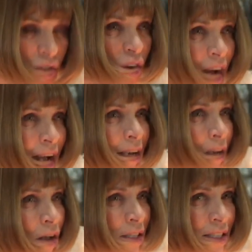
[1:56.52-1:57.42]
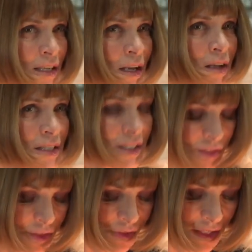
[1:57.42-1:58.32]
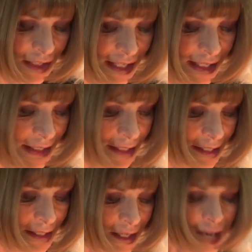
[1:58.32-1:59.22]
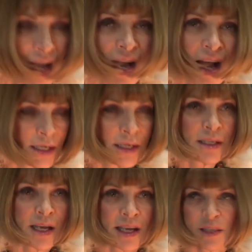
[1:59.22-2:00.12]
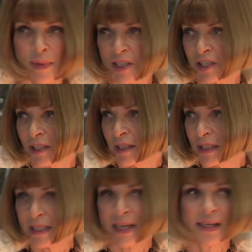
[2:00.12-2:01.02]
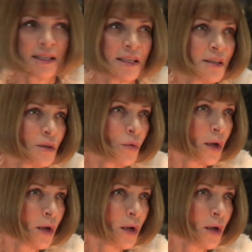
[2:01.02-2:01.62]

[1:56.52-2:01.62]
Try lots and lots of different things, especially these days in the